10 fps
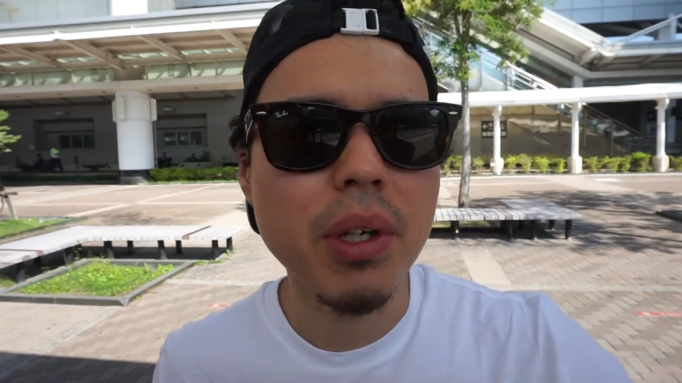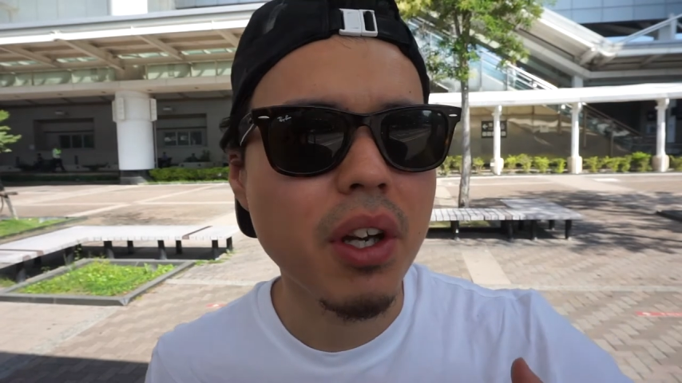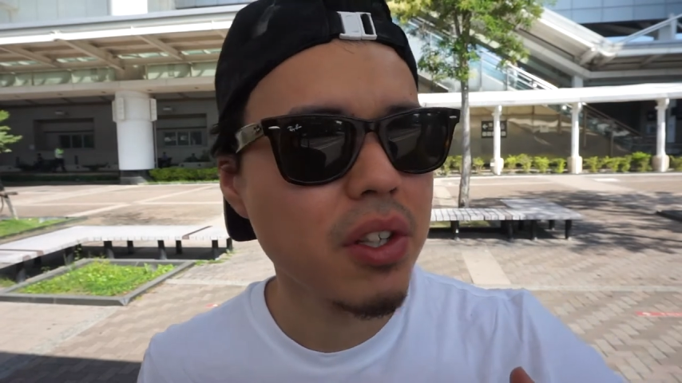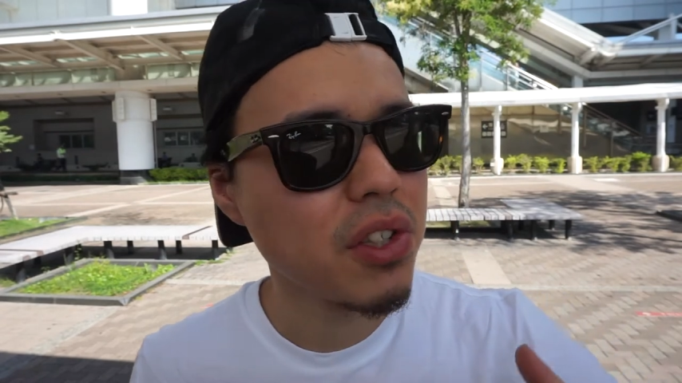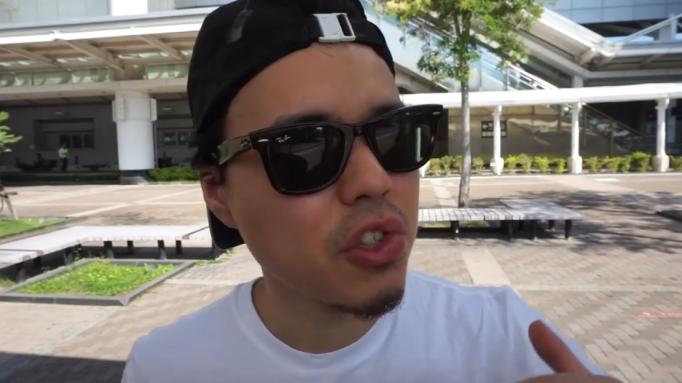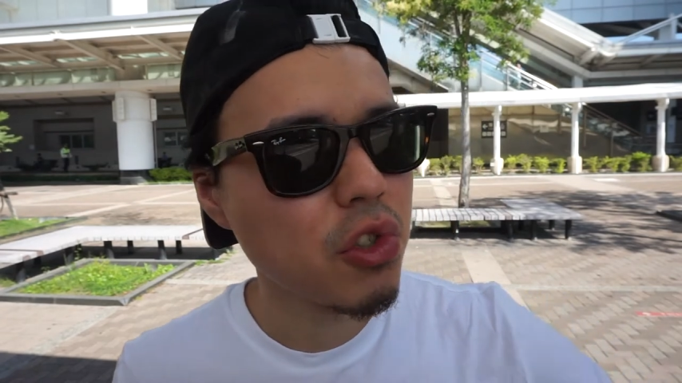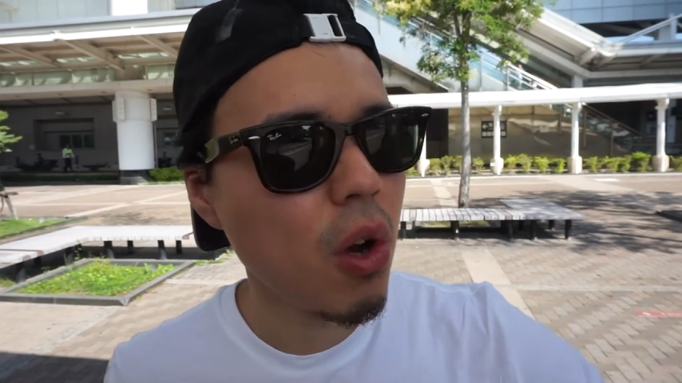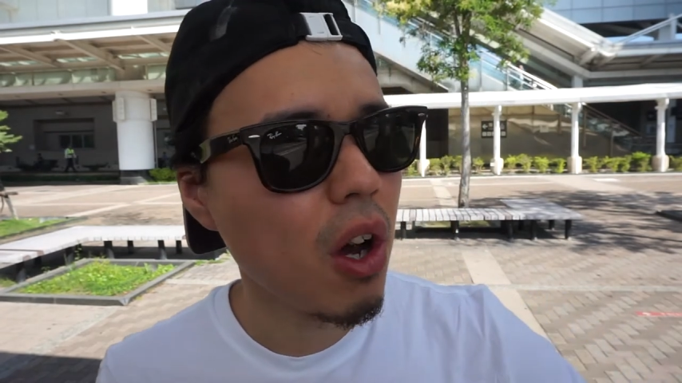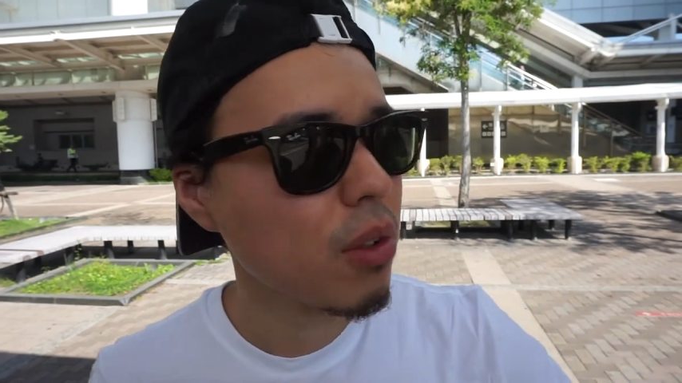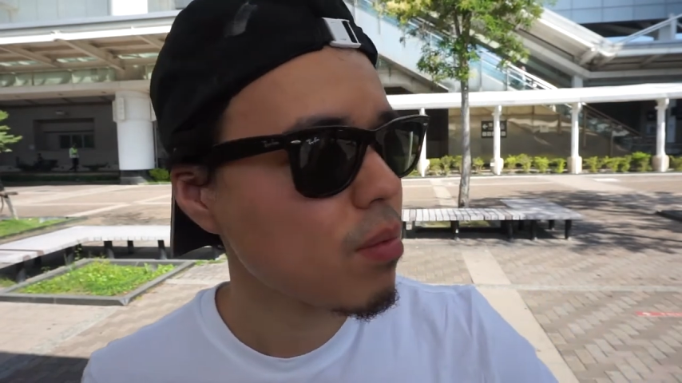because it's
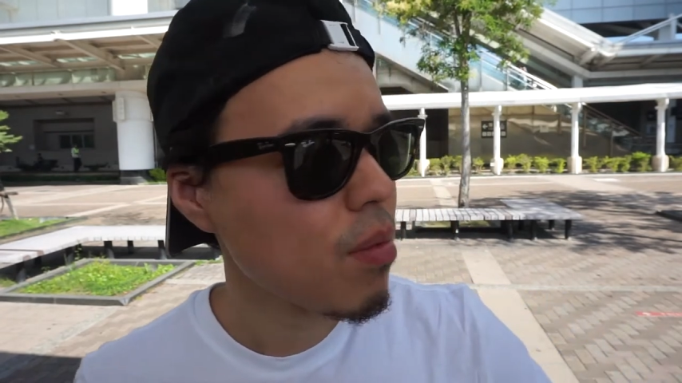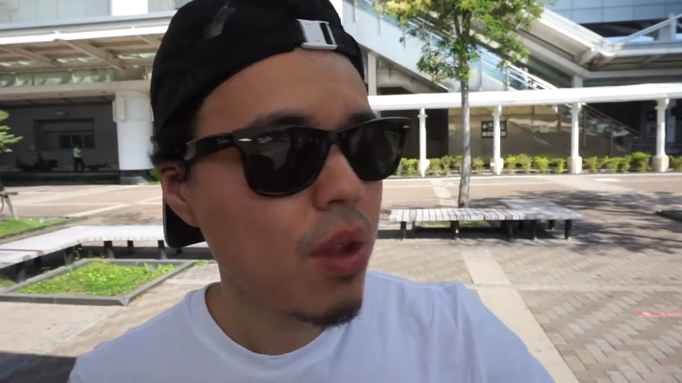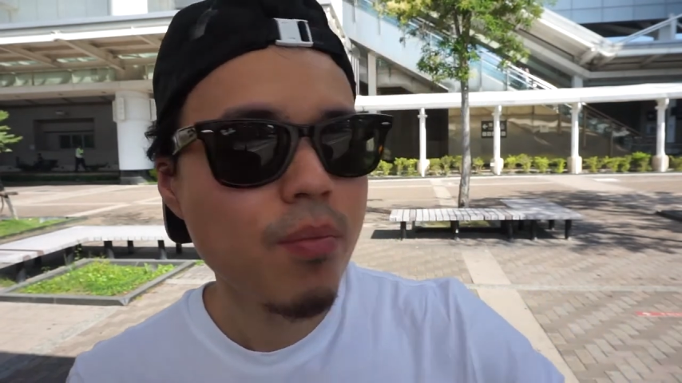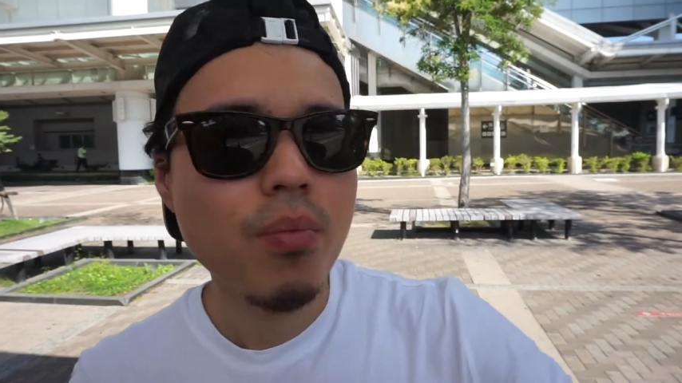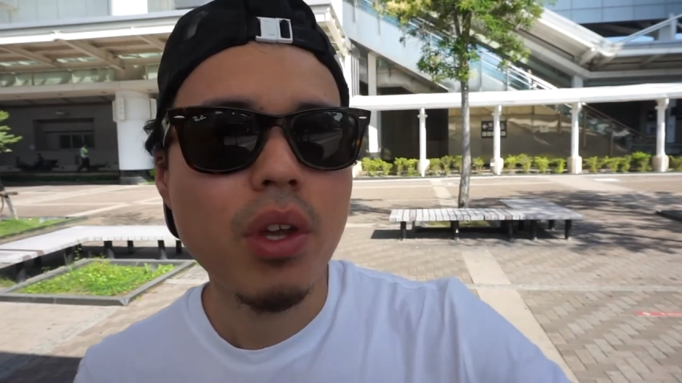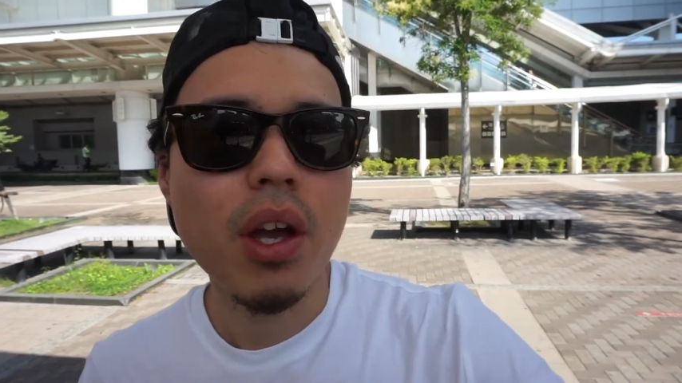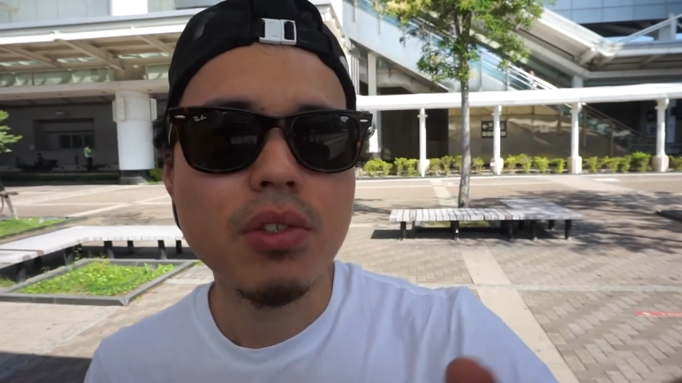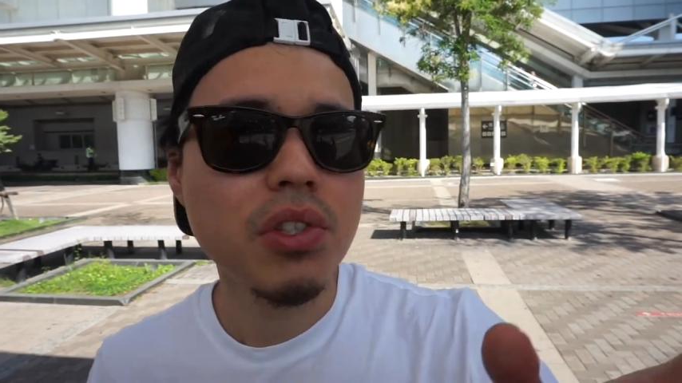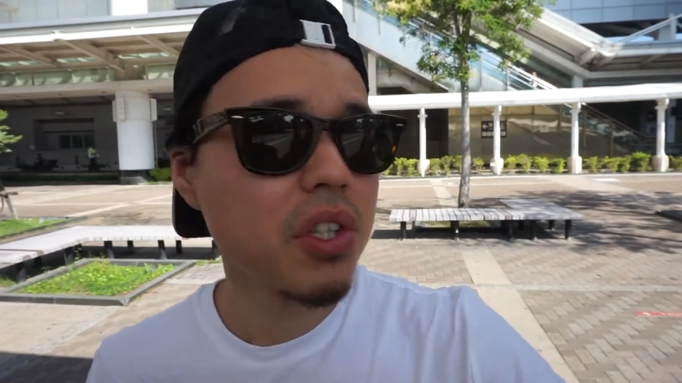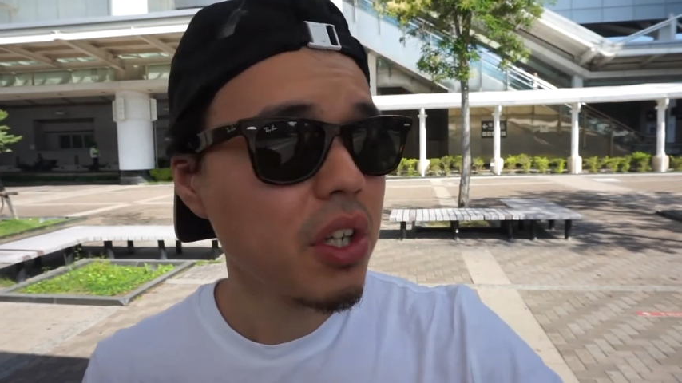so hot.
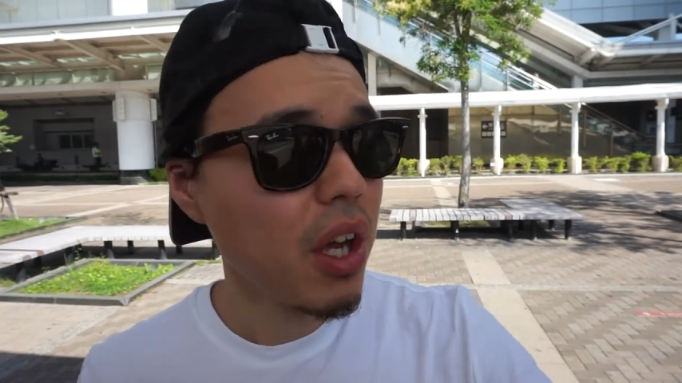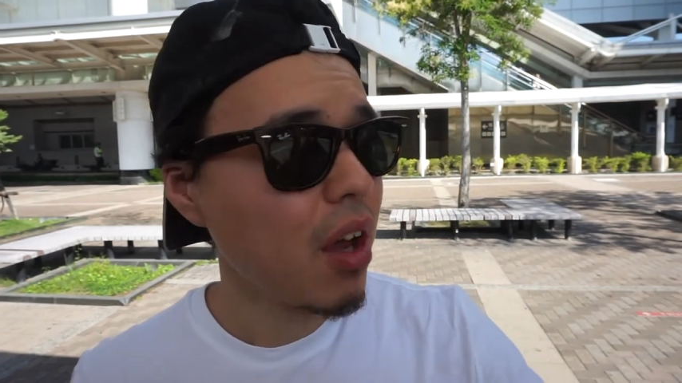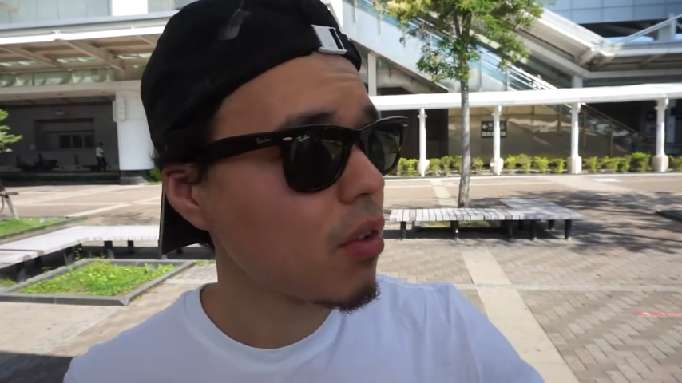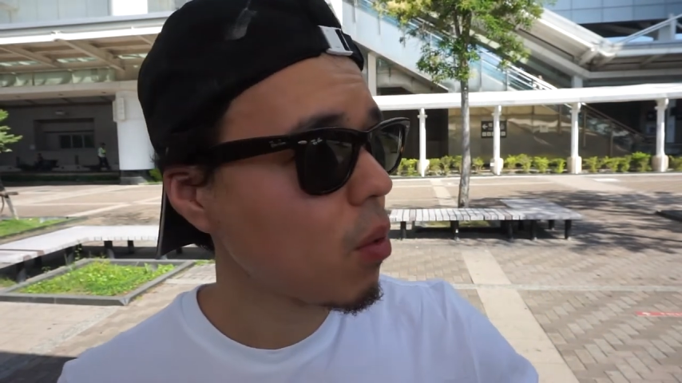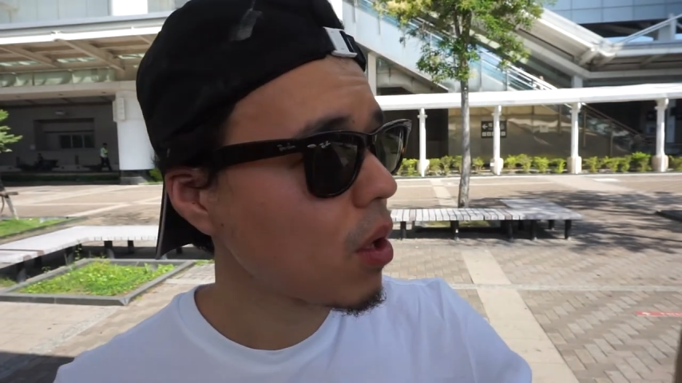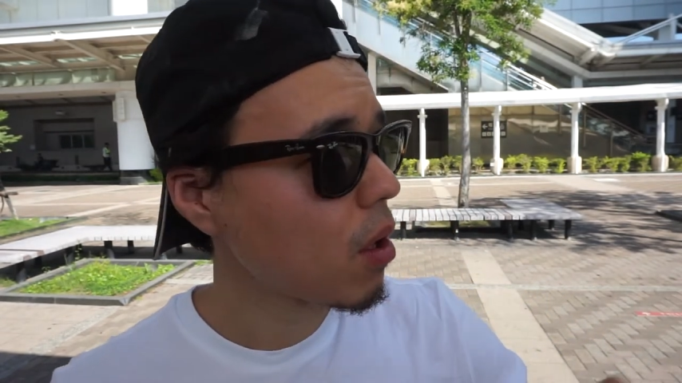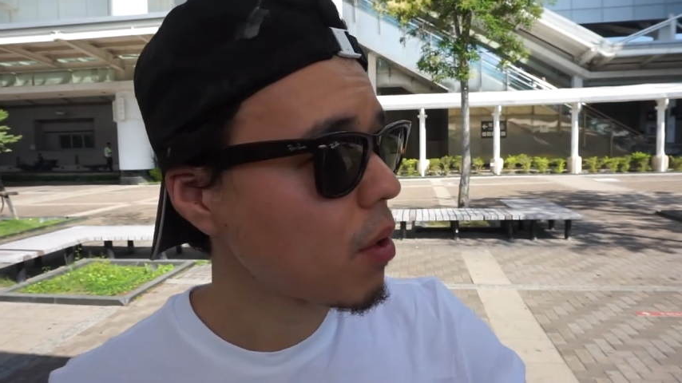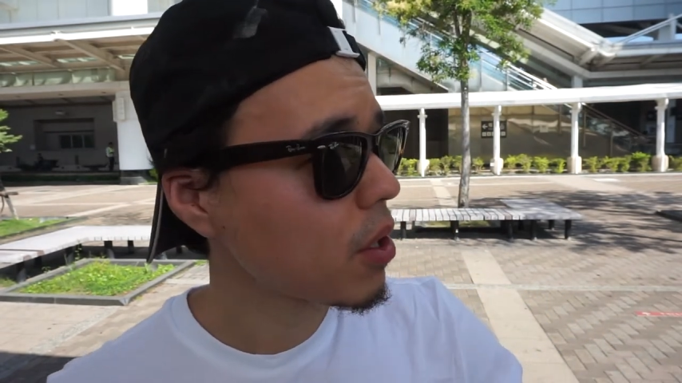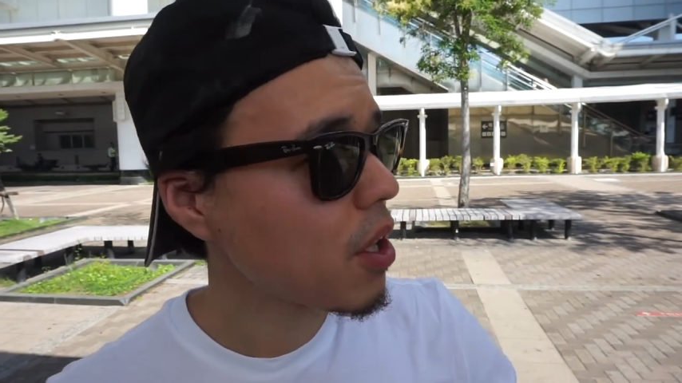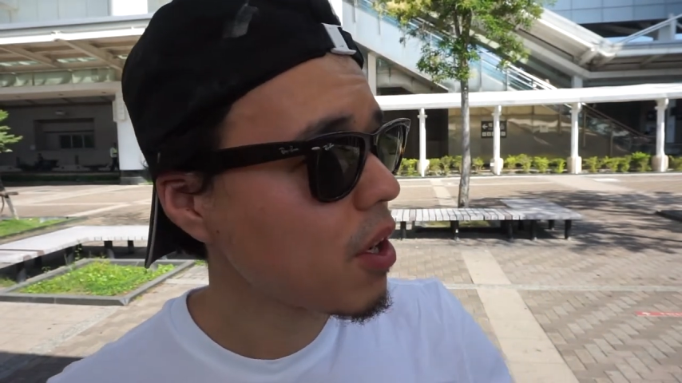As you see, everyone
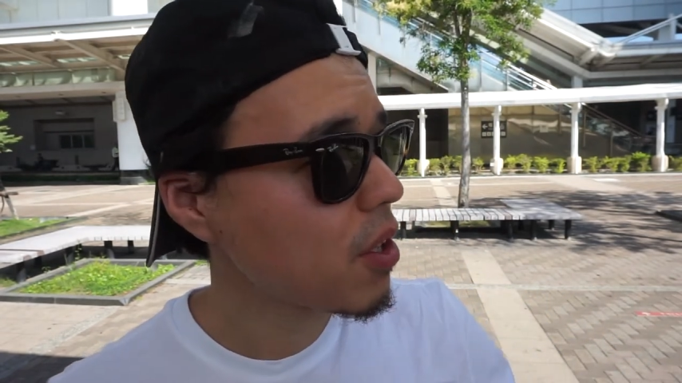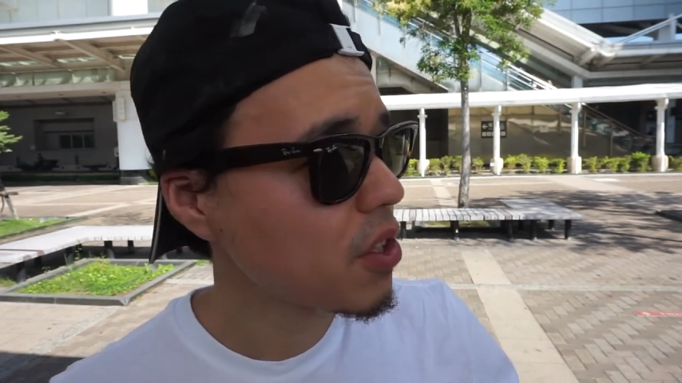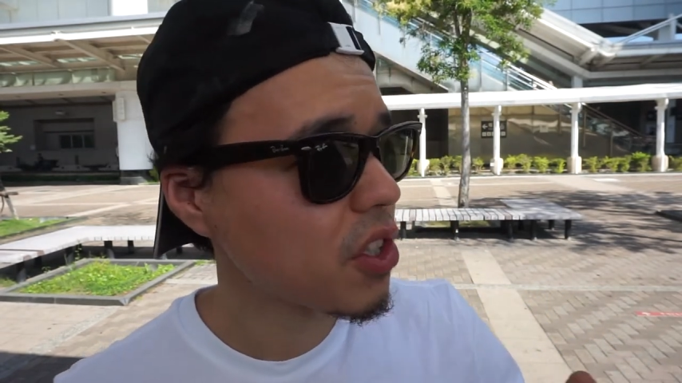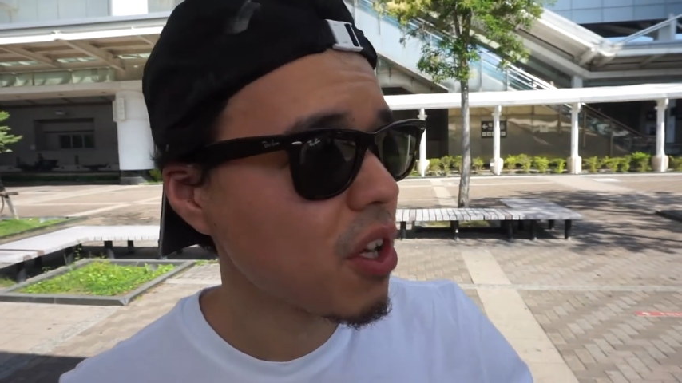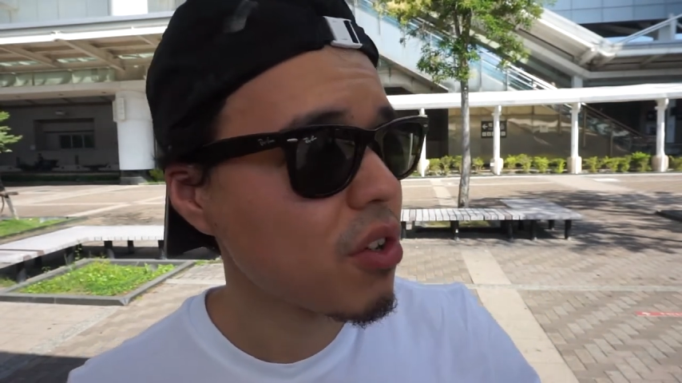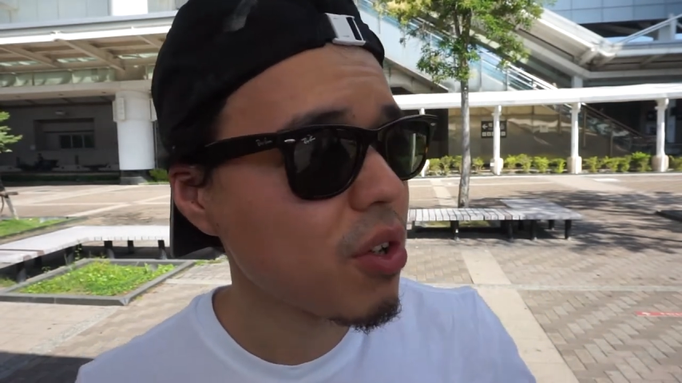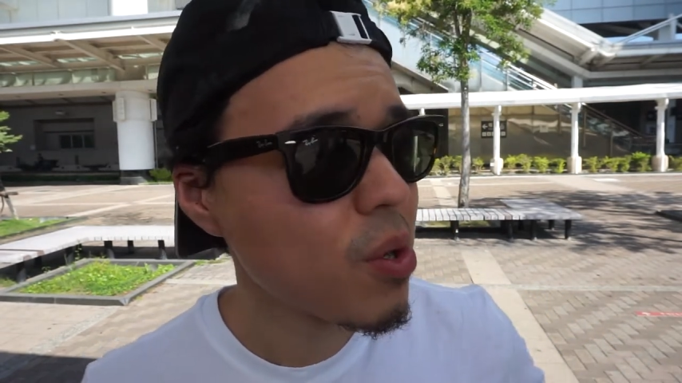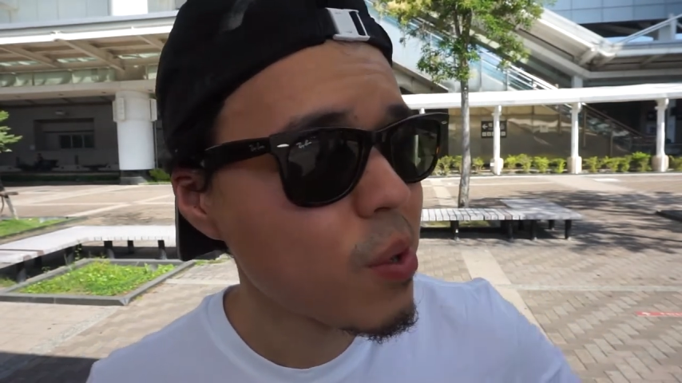around here is under,